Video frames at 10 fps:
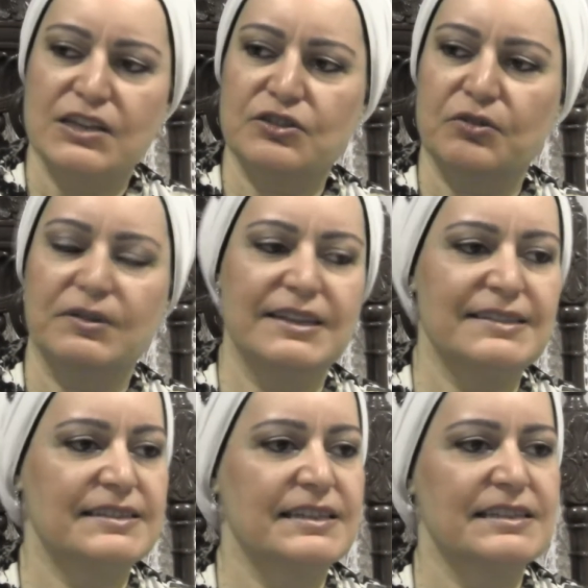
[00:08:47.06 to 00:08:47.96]
So this
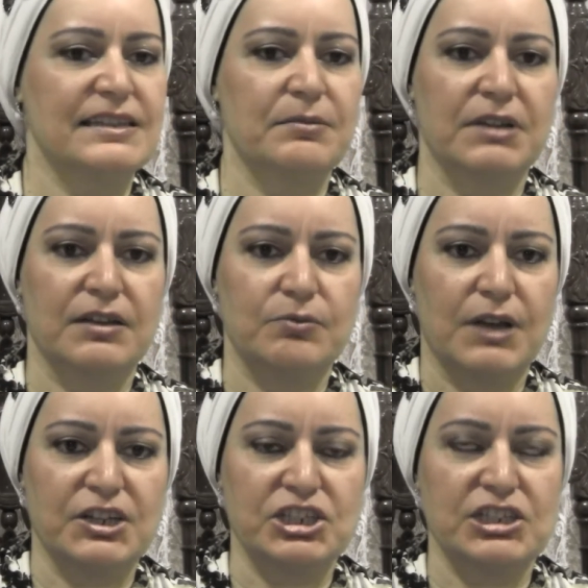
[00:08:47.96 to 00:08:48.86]
system that
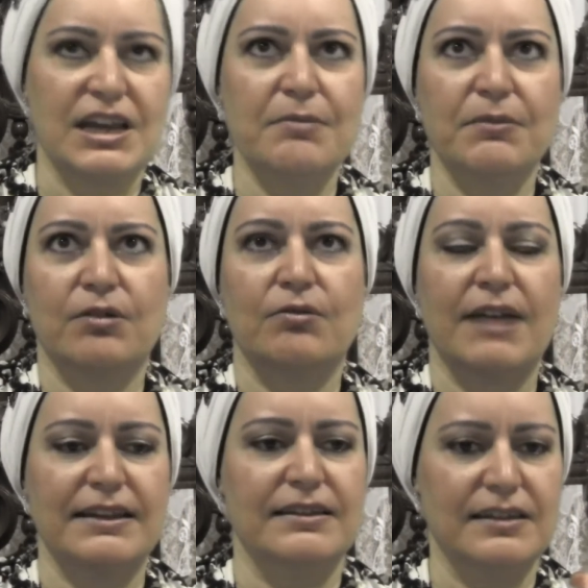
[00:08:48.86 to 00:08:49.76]
Hashem
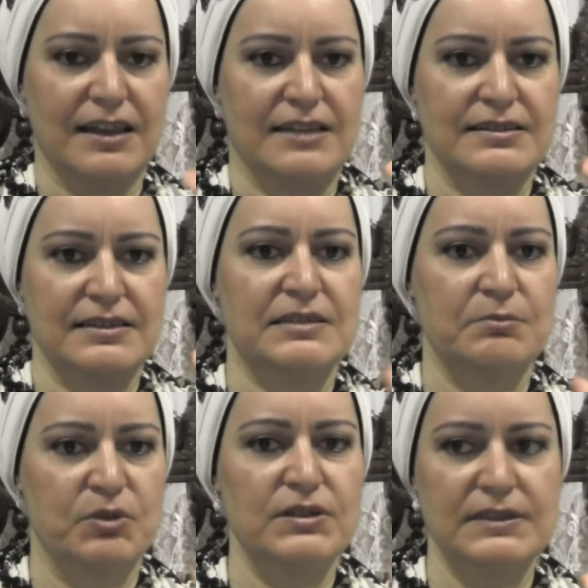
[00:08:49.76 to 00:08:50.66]
granted us this
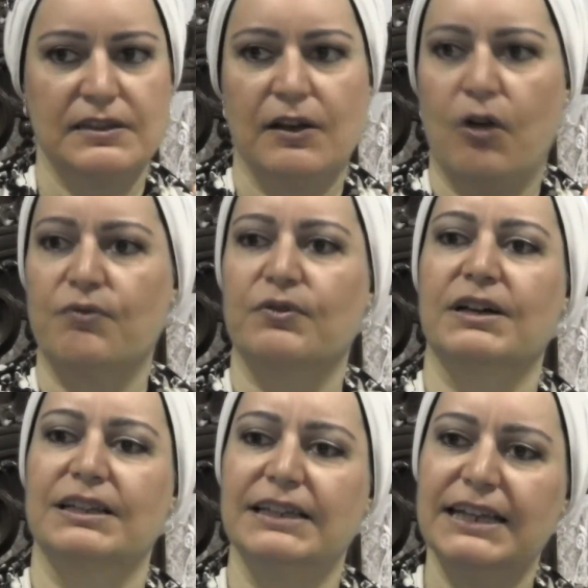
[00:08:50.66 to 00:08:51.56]
mercy of
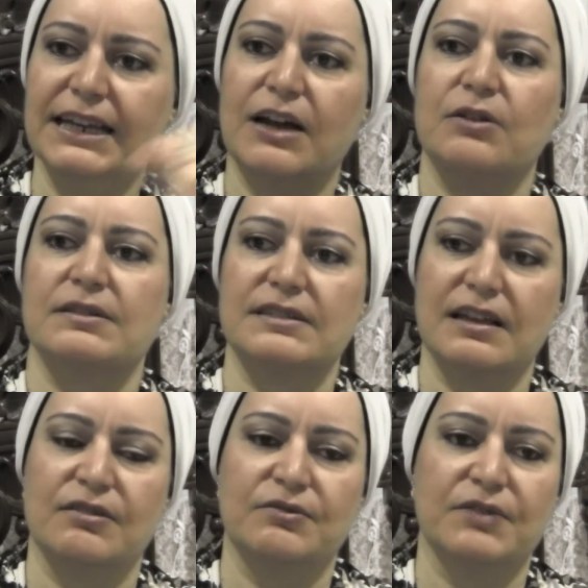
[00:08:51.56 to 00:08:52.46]
cleaning
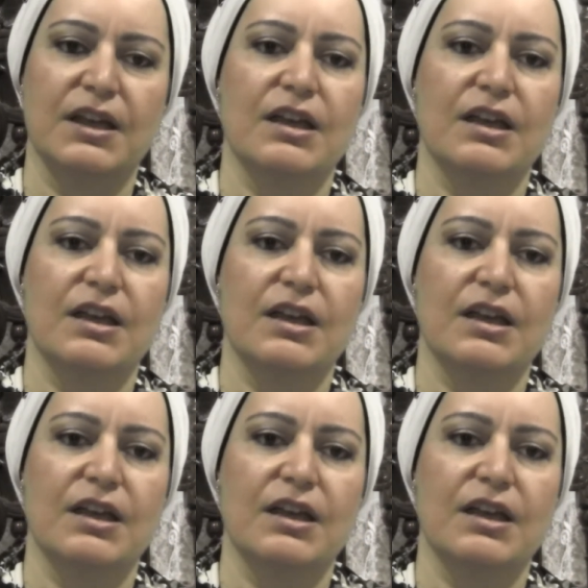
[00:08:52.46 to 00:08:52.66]
ourselves